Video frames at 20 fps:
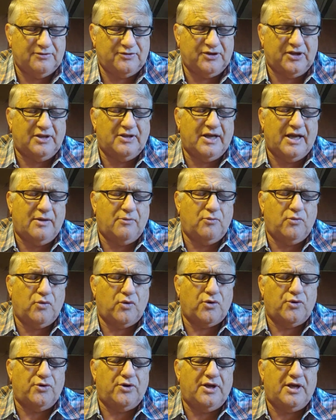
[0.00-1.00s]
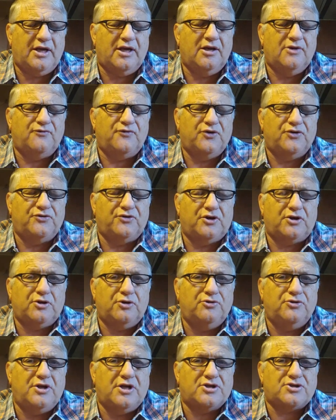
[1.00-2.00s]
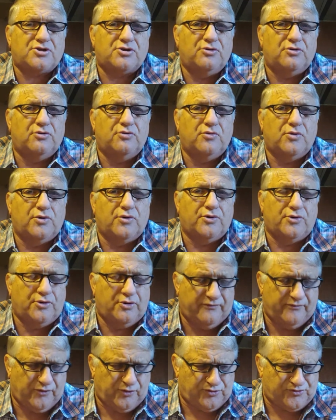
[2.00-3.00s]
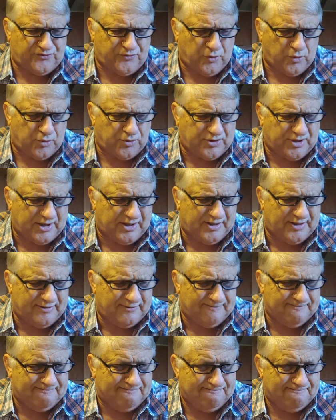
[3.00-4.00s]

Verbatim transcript: See, that word if is a conditional word in verse 14.